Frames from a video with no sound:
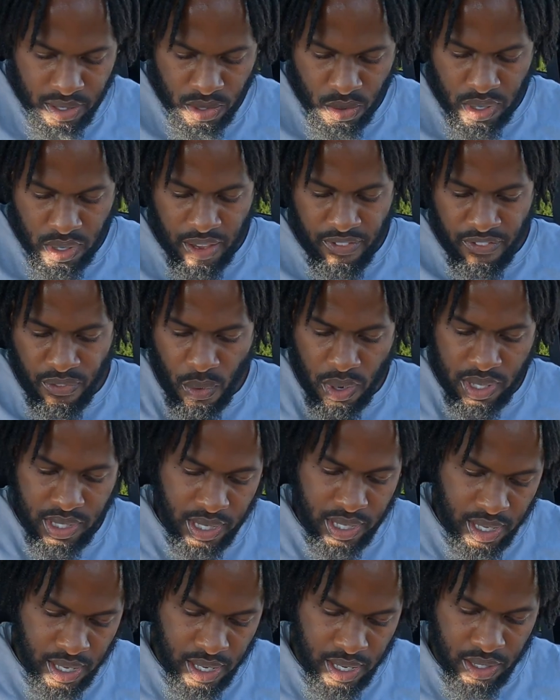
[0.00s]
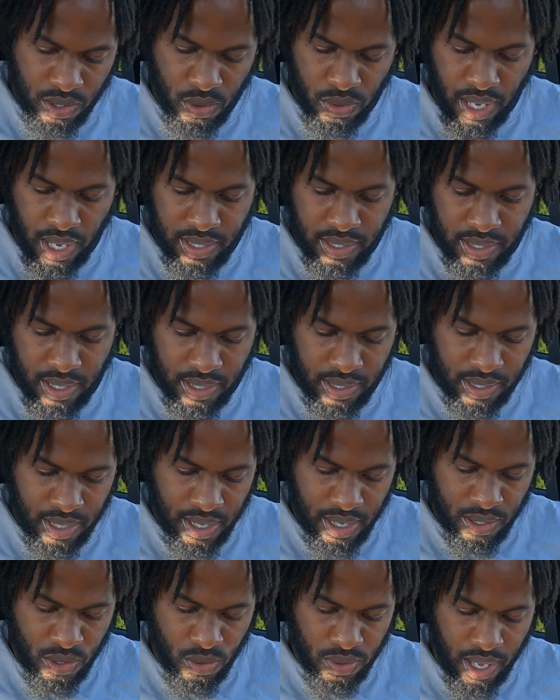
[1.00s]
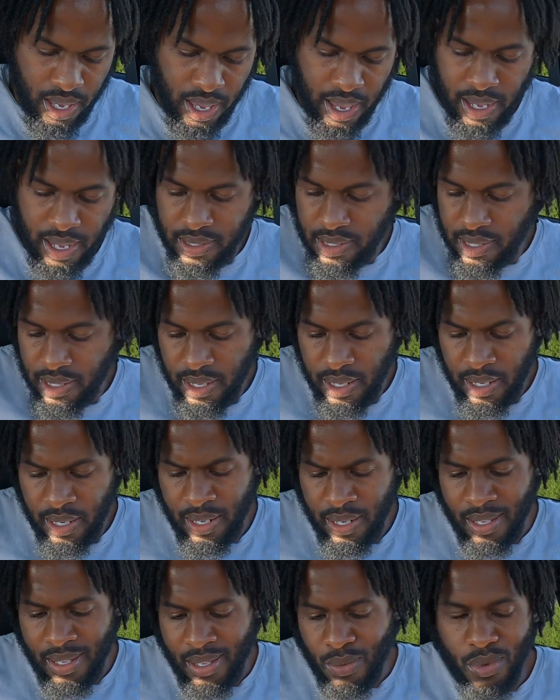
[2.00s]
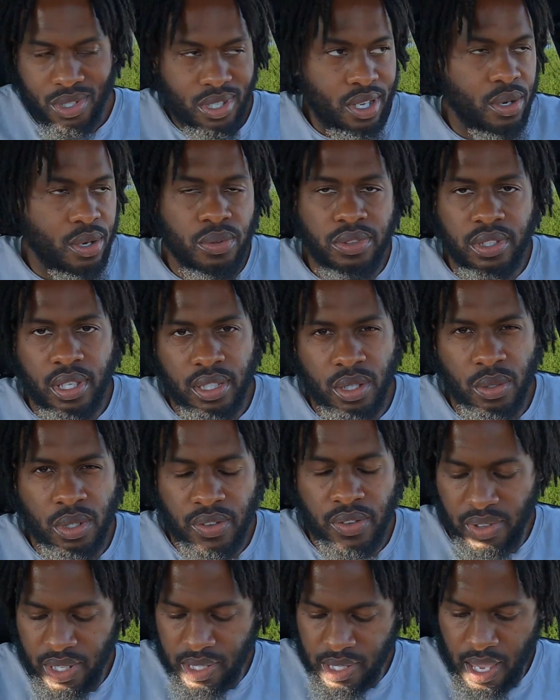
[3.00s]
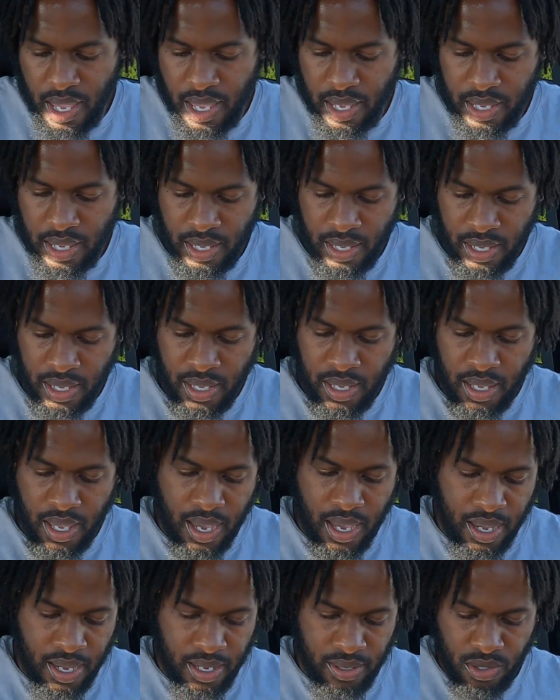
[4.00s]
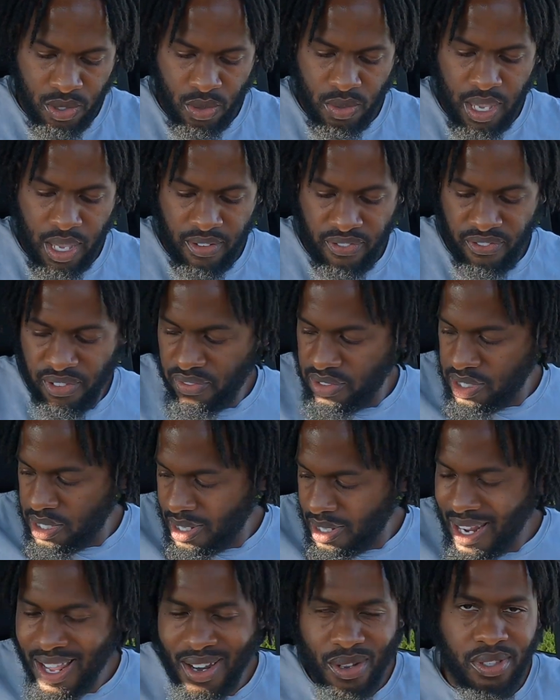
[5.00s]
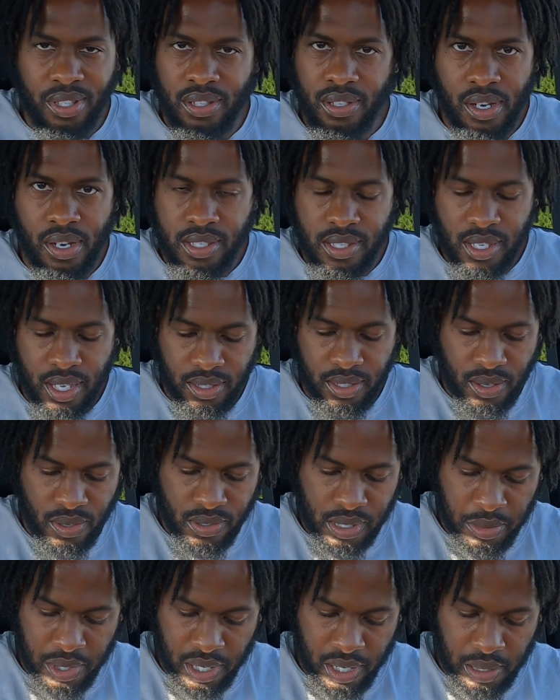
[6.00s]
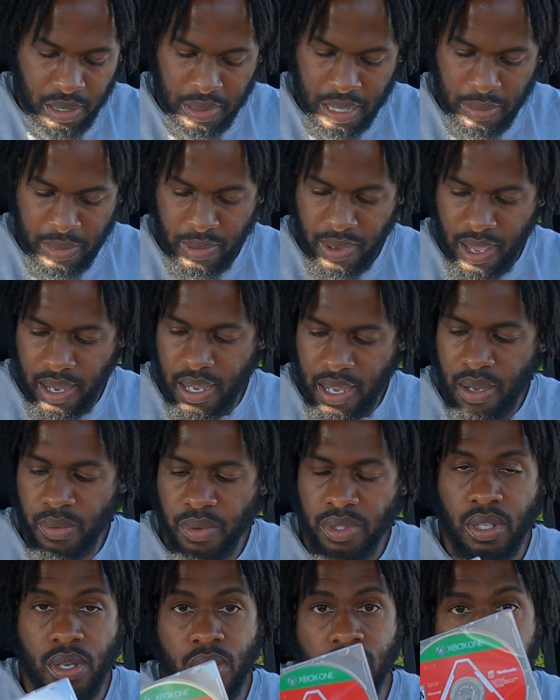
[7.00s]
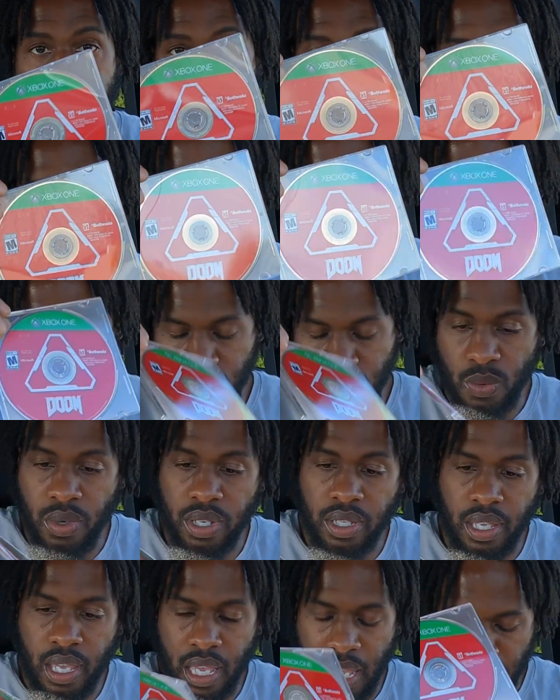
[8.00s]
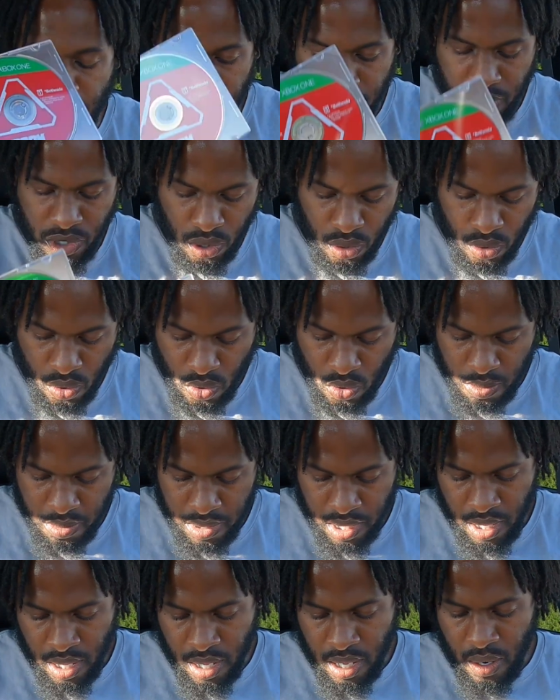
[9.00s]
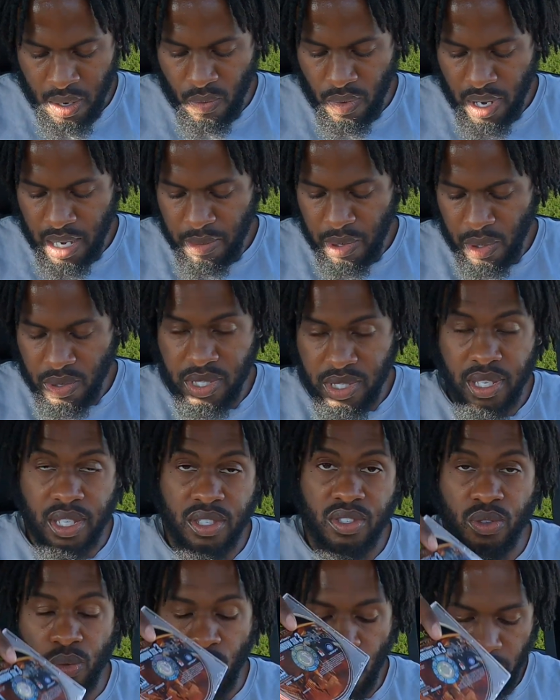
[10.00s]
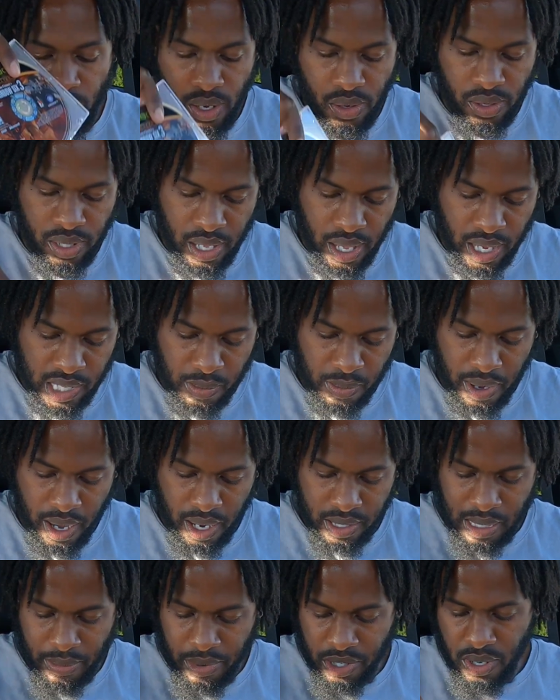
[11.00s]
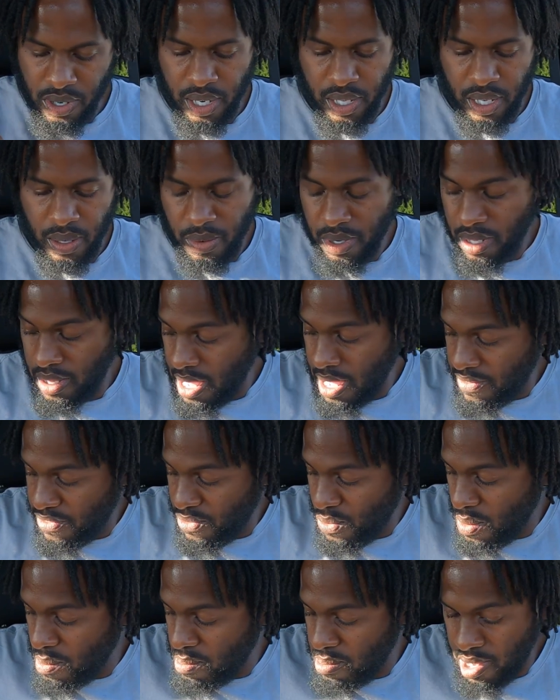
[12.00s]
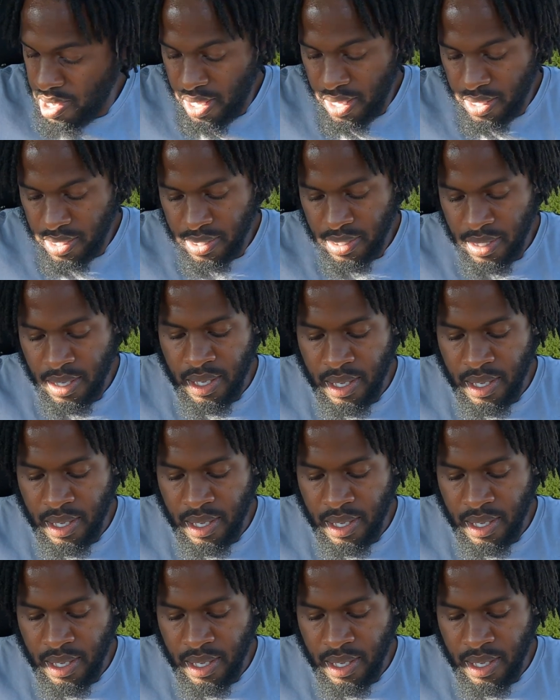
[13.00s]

2K14, 2K16, 2K18, which I don't think they'll even take, and 2K15. I don't think they're gonna take those. I'm gonna end up coming back out with those. Xbox One game, Doom, Rainbow Six 3 on the Xbox. I've been trying to get rid of that for a minute.